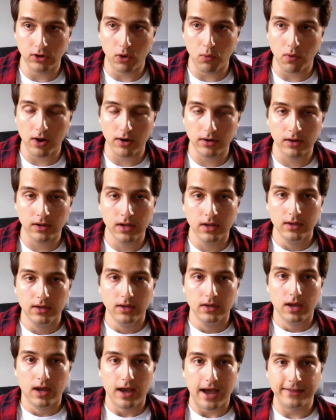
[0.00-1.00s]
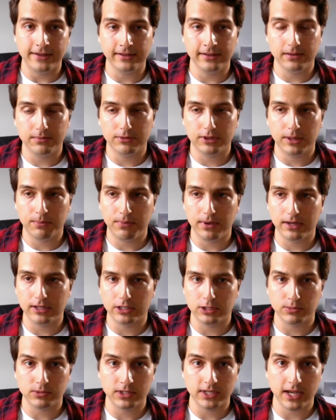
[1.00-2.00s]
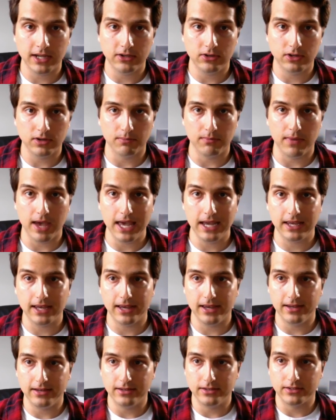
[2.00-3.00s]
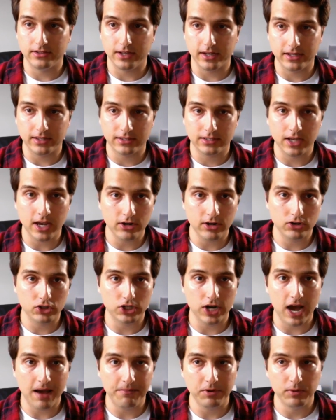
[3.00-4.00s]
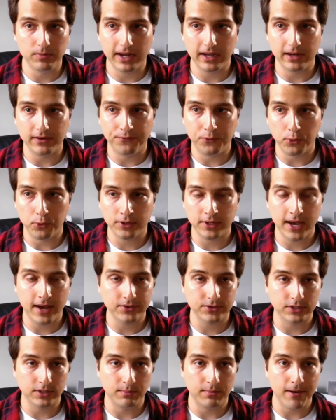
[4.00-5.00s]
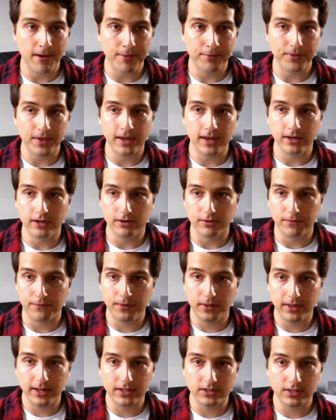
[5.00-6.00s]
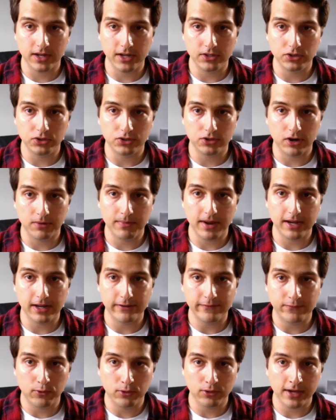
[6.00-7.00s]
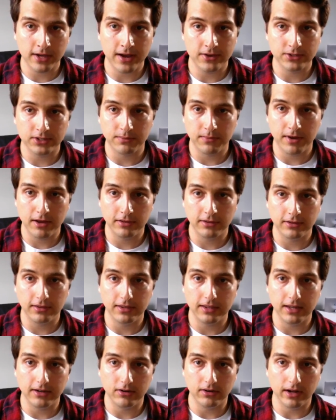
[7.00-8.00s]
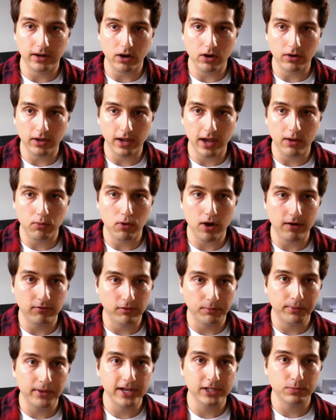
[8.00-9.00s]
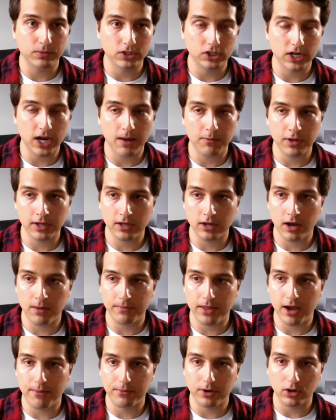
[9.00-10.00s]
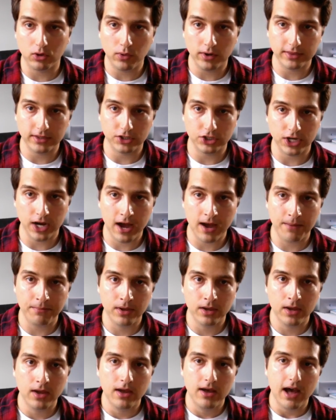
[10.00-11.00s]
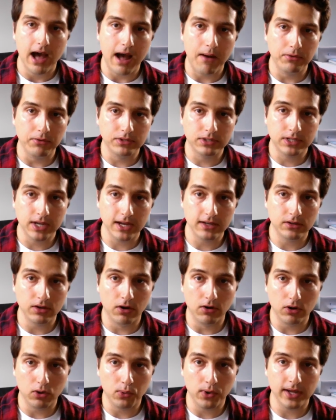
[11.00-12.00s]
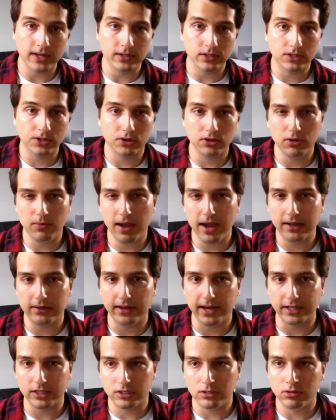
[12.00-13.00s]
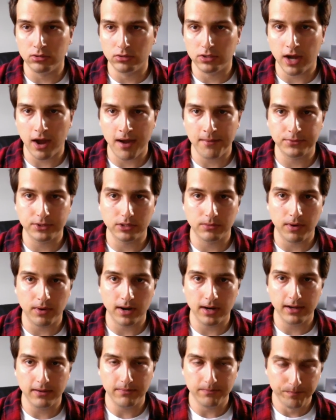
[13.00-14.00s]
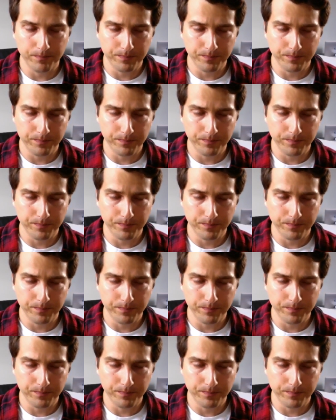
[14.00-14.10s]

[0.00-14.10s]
want. I think the, the biggest mistake you can make is like say your job you're making four thousand a month and your affiliate sites you start making four thousand a month and then you're like okay well I've replaced my job income now I'm gonna quit the job. I would say don't quit until you make like two times the money